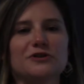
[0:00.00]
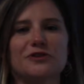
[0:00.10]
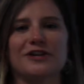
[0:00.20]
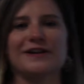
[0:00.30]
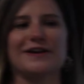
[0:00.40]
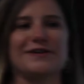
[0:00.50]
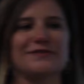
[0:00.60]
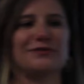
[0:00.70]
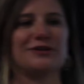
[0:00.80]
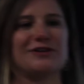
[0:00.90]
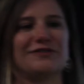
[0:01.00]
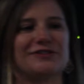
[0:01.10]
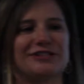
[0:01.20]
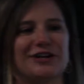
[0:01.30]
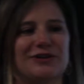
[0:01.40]
do you think of when you think of
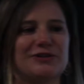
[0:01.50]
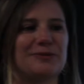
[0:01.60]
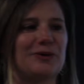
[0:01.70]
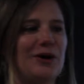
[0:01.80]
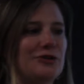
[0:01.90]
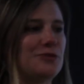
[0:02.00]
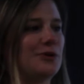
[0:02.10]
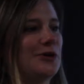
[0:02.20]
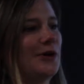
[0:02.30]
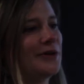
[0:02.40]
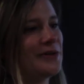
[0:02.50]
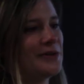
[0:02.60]
a stereotypical entrepreneur?